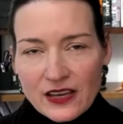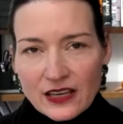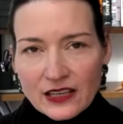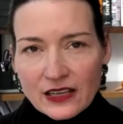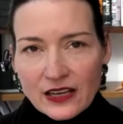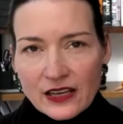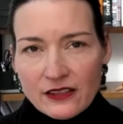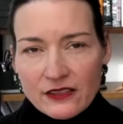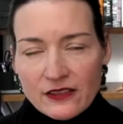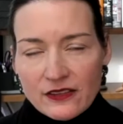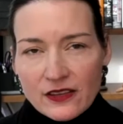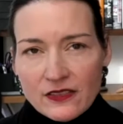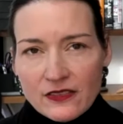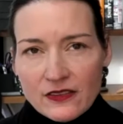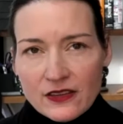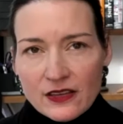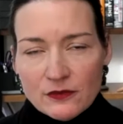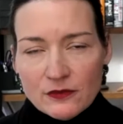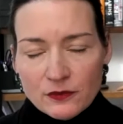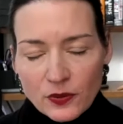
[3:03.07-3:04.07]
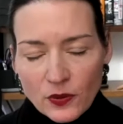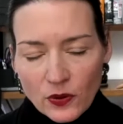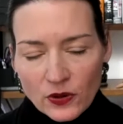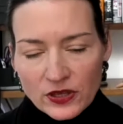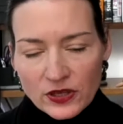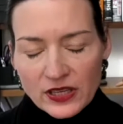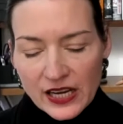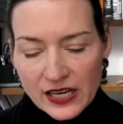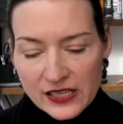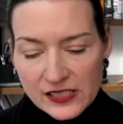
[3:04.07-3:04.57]
And I think the important
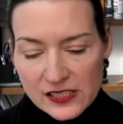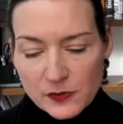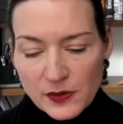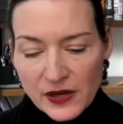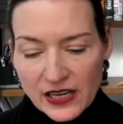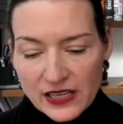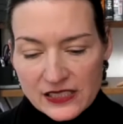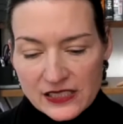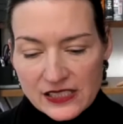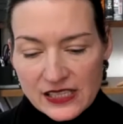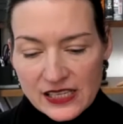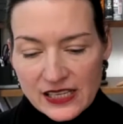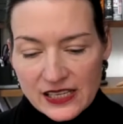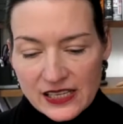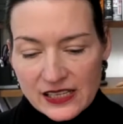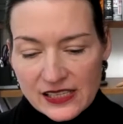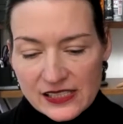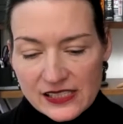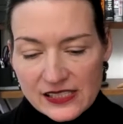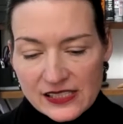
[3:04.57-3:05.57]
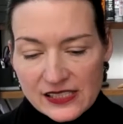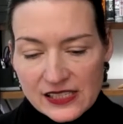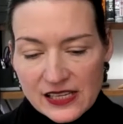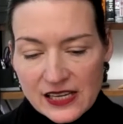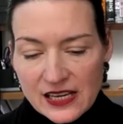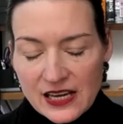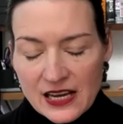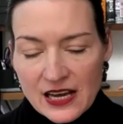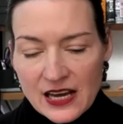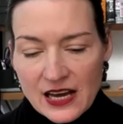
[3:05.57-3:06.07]
aspect is
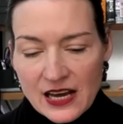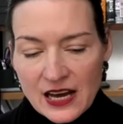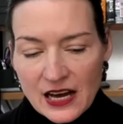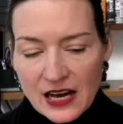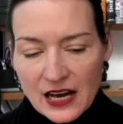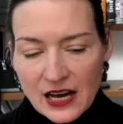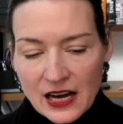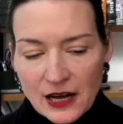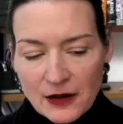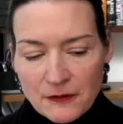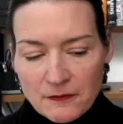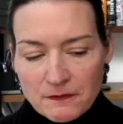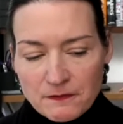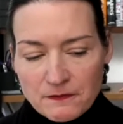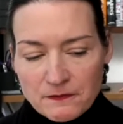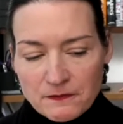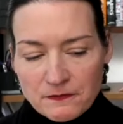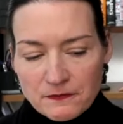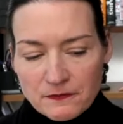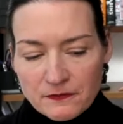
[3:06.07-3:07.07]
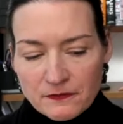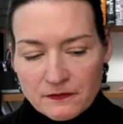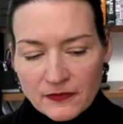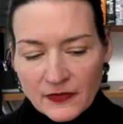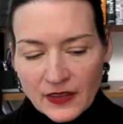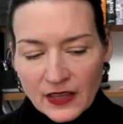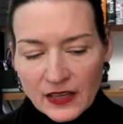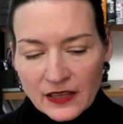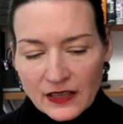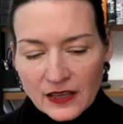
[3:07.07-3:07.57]

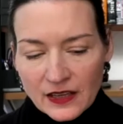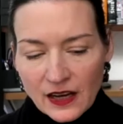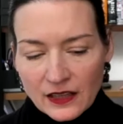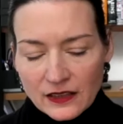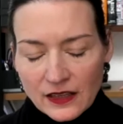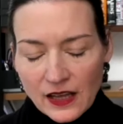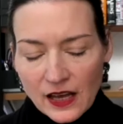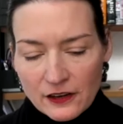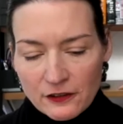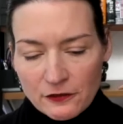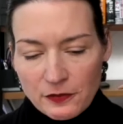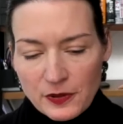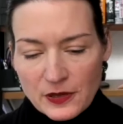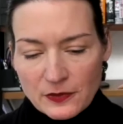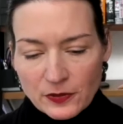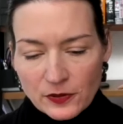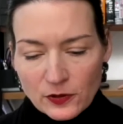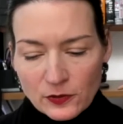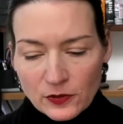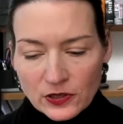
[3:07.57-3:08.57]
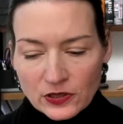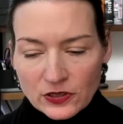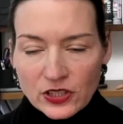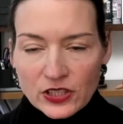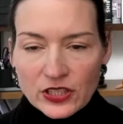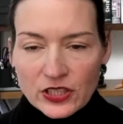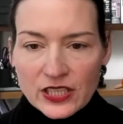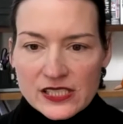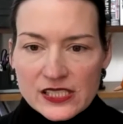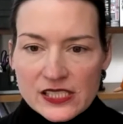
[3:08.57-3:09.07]
a lot of people will
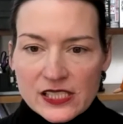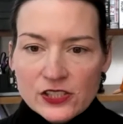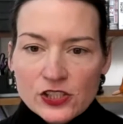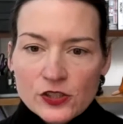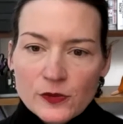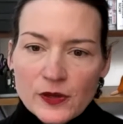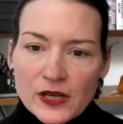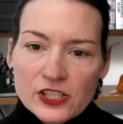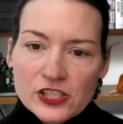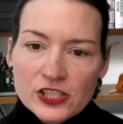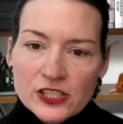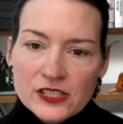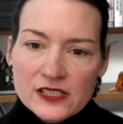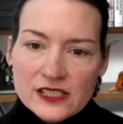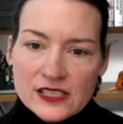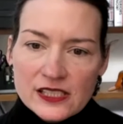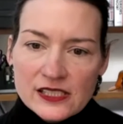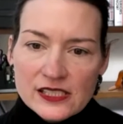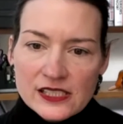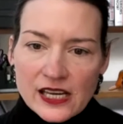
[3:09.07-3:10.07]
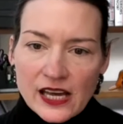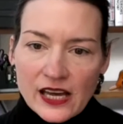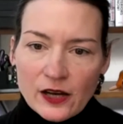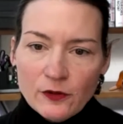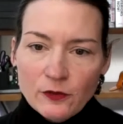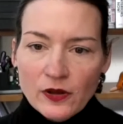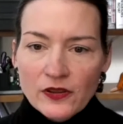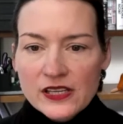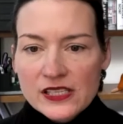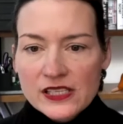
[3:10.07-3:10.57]
look at situations and say,
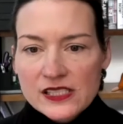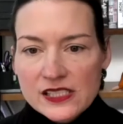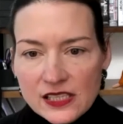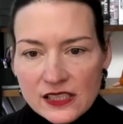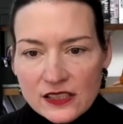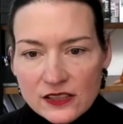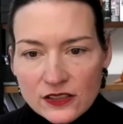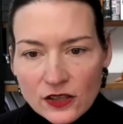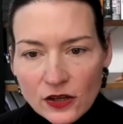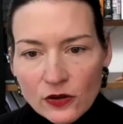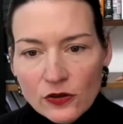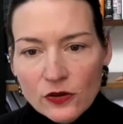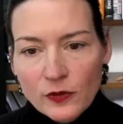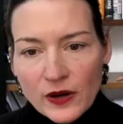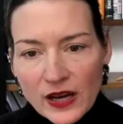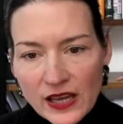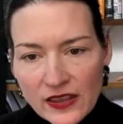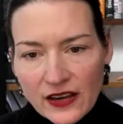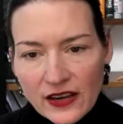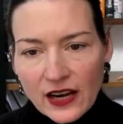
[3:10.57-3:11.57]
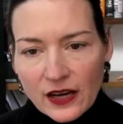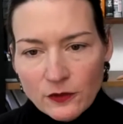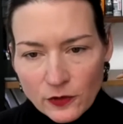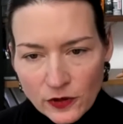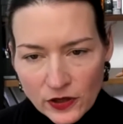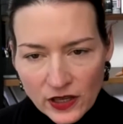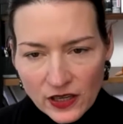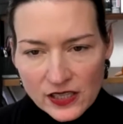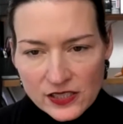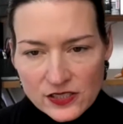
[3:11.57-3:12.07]
well, this didn't go the way that I
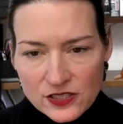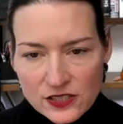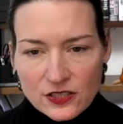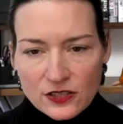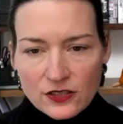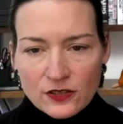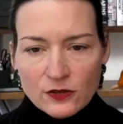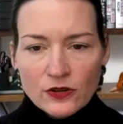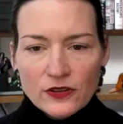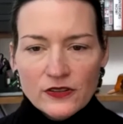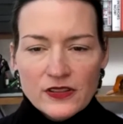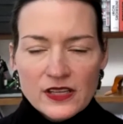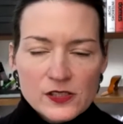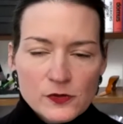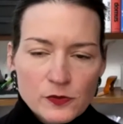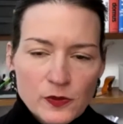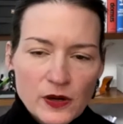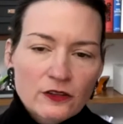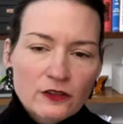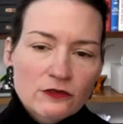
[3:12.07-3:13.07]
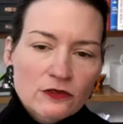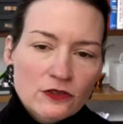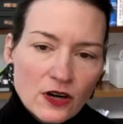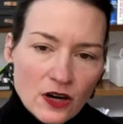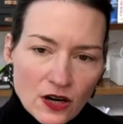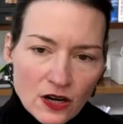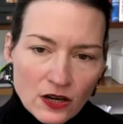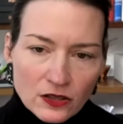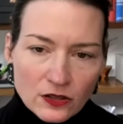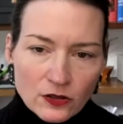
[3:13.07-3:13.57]
wanted it to, or this went
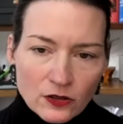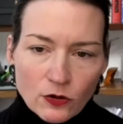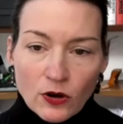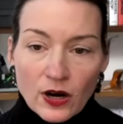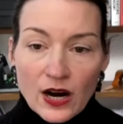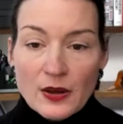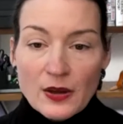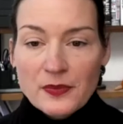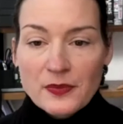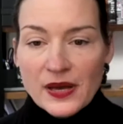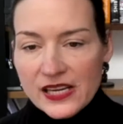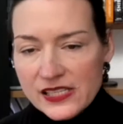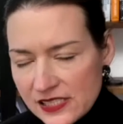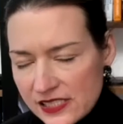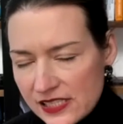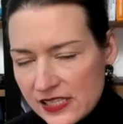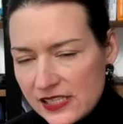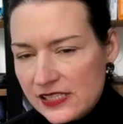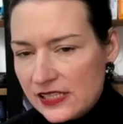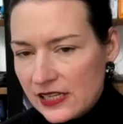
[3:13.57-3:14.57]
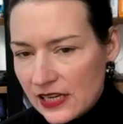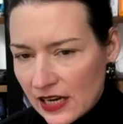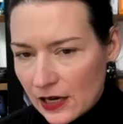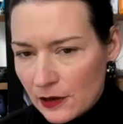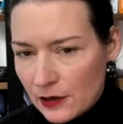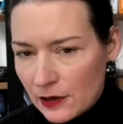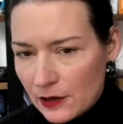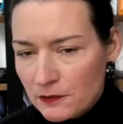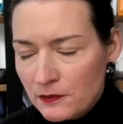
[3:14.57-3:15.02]
wrong, or I messed this up.